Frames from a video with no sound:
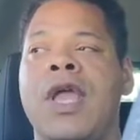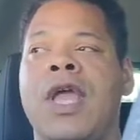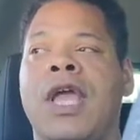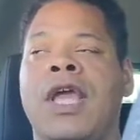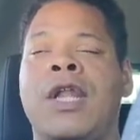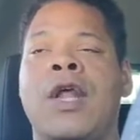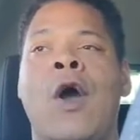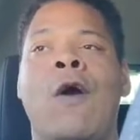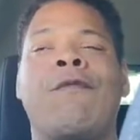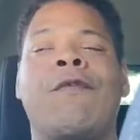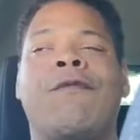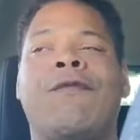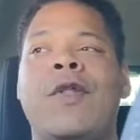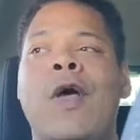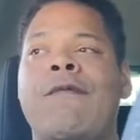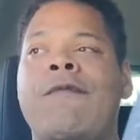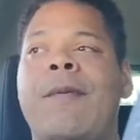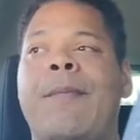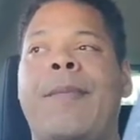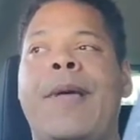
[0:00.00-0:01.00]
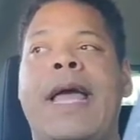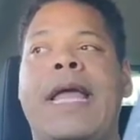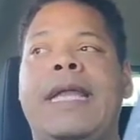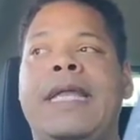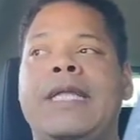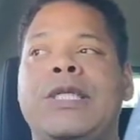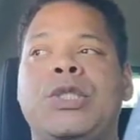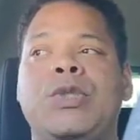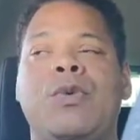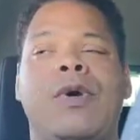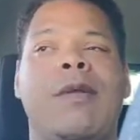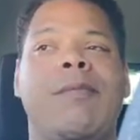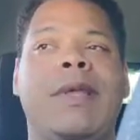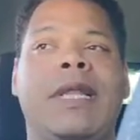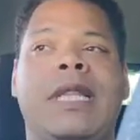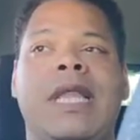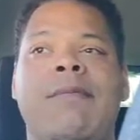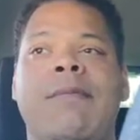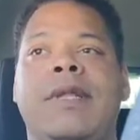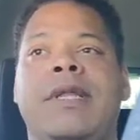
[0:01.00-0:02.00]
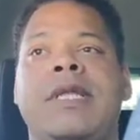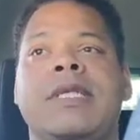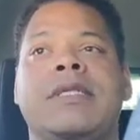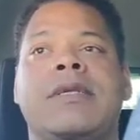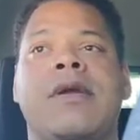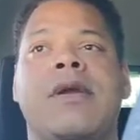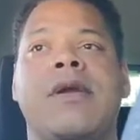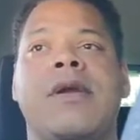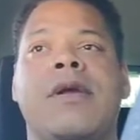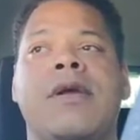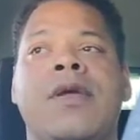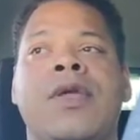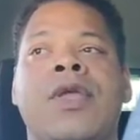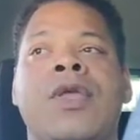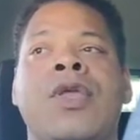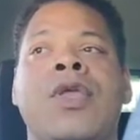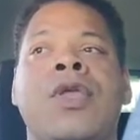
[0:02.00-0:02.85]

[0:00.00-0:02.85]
and overflow of abundance, you want to be limitless, girl,